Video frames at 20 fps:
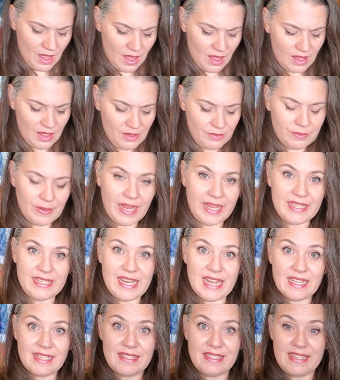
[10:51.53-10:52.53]
All right,
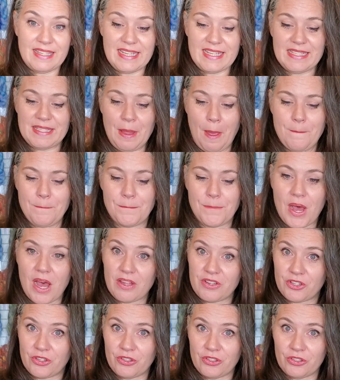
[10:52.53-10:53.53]
next is
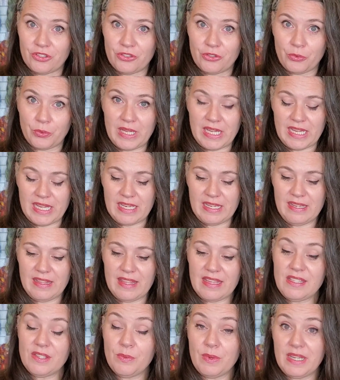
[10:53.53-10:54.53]
bottle green.
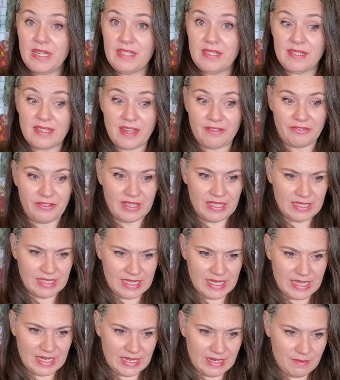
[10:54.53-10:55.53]
This one is
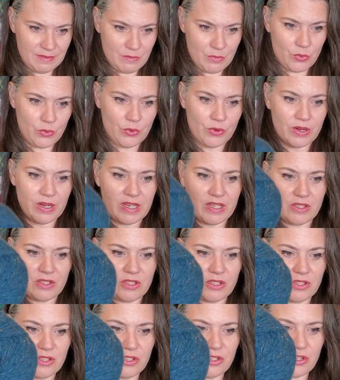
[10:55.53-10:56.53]
definitely getting more into the